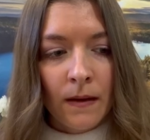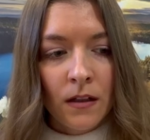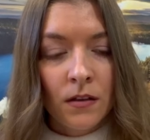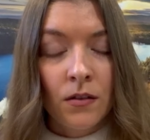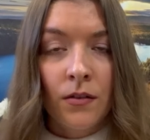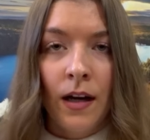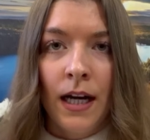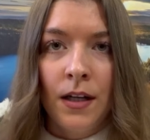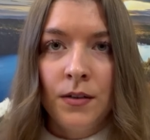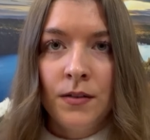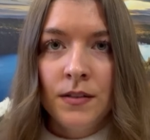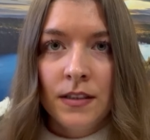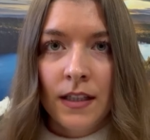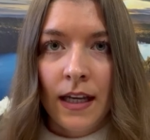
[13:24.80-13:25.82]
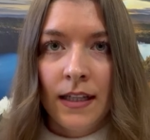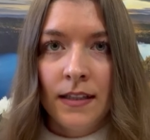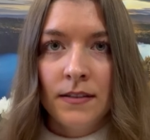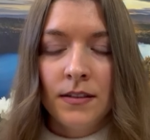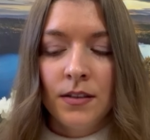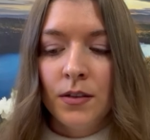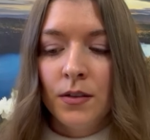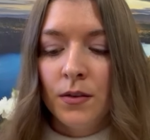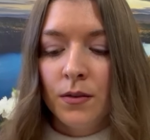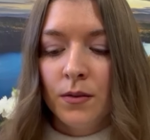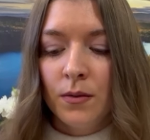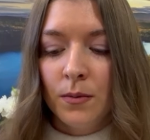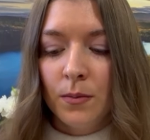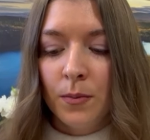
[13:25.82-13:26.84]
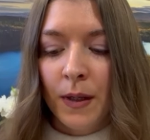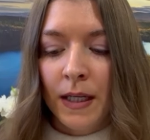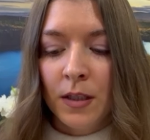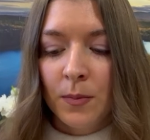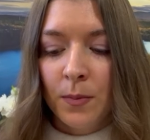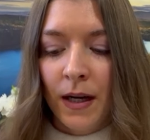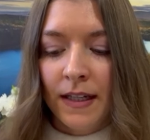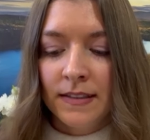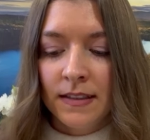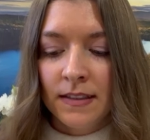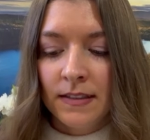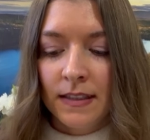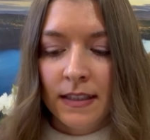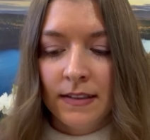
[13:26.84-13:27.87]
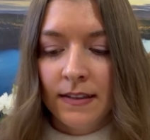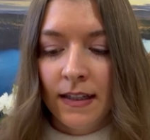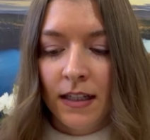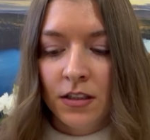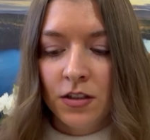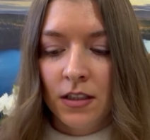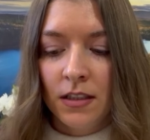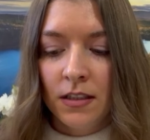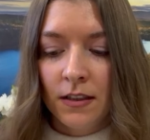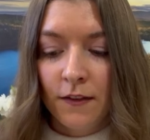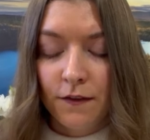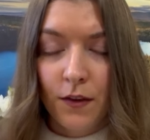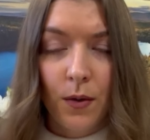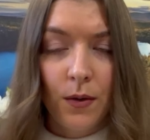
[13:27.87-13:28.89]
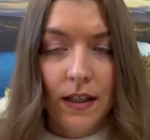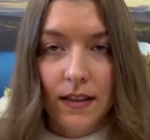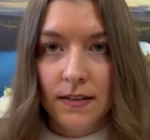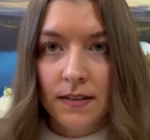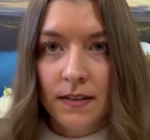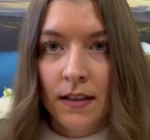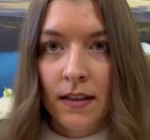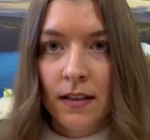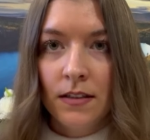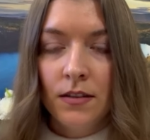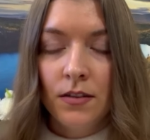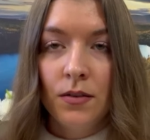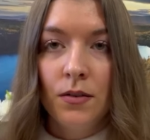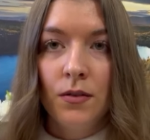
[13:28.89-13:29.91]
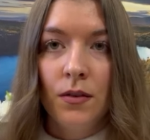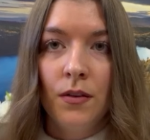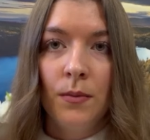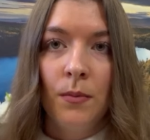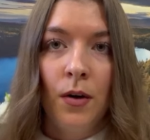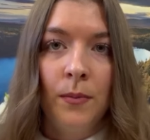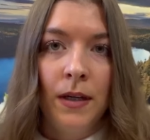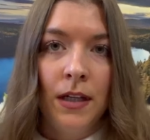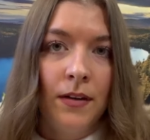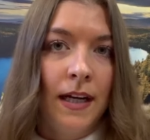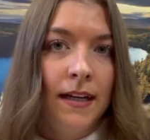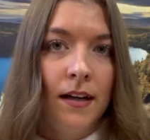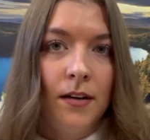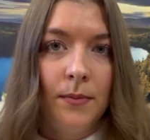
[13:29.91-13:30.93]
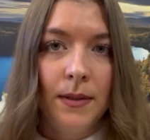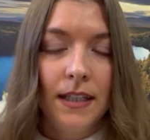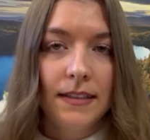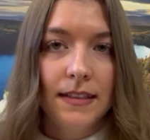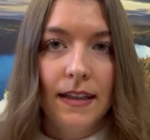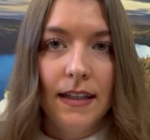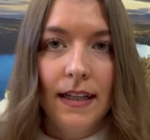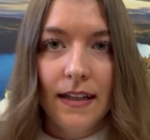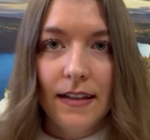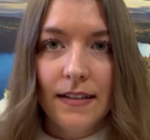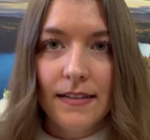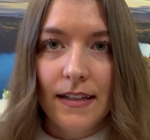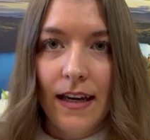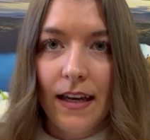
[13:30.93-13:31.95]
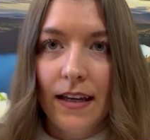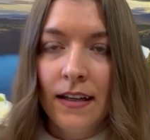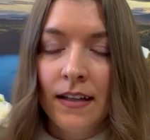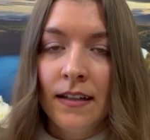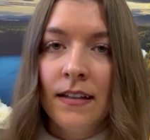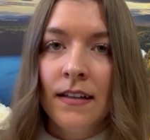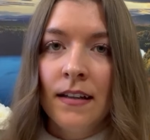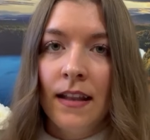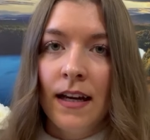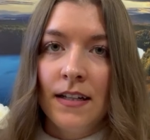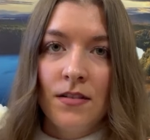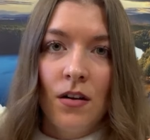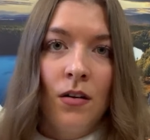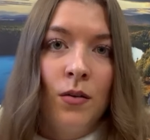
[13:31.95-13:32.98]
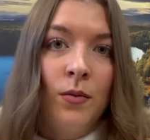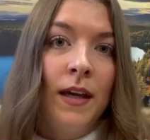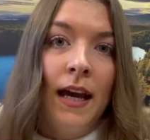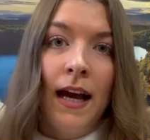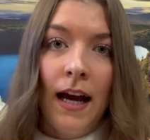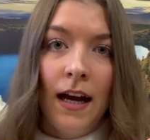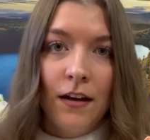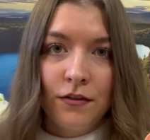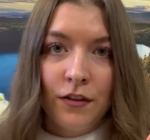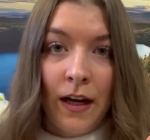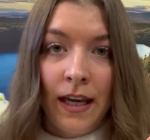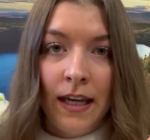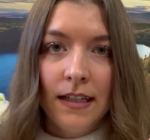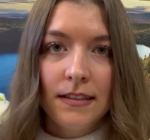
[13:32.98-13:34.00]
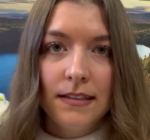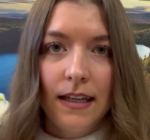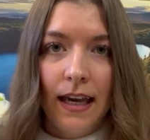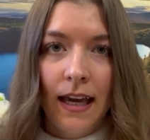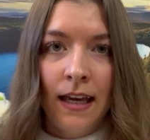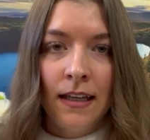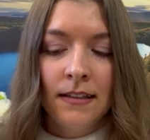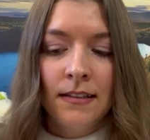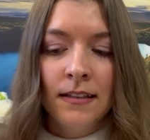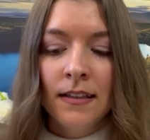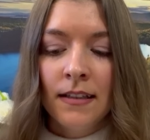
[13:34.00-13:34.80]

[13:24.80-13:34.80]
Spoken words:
ground and to bring your presence and attention and focus to the moment right now, because at the end of the day, that's all we have, right? And